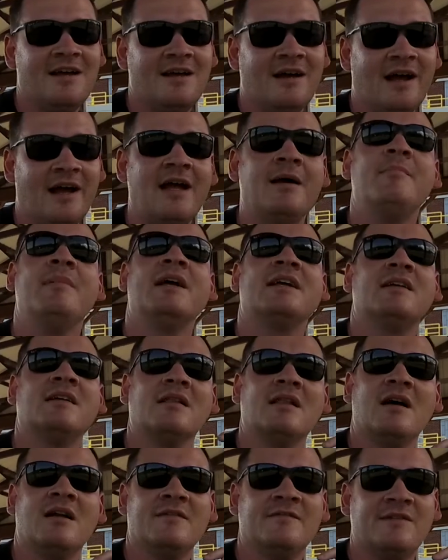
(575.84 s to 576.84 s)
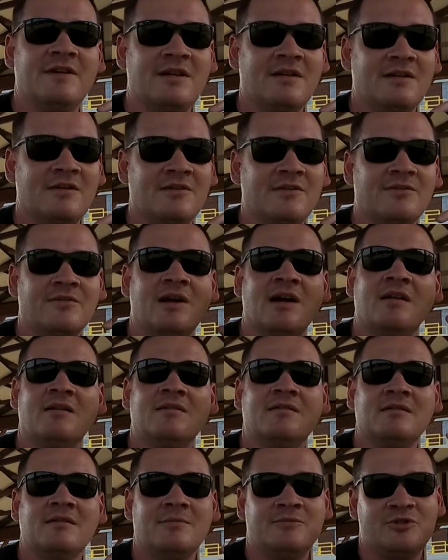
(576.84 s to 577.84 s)
I am making a lot of videos, right?
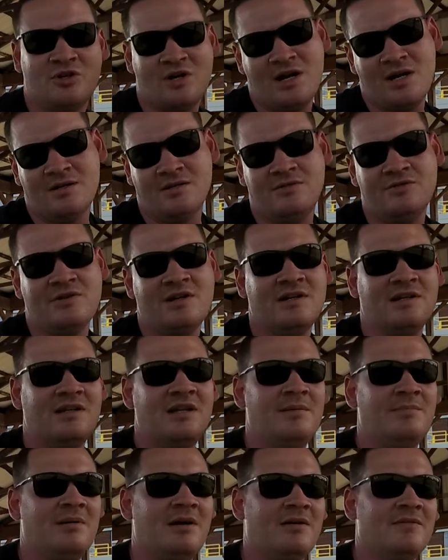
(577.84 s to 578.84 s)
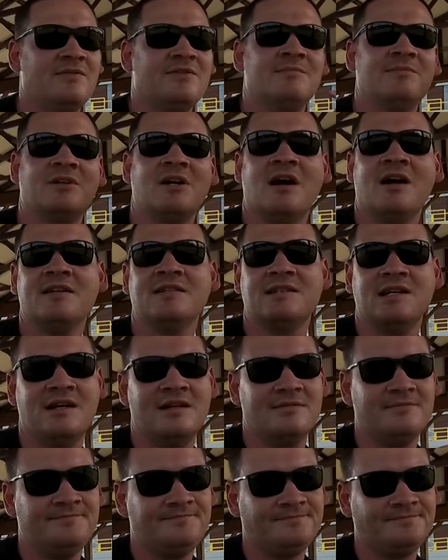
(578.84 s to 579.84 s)
I'm trying to keep out some content.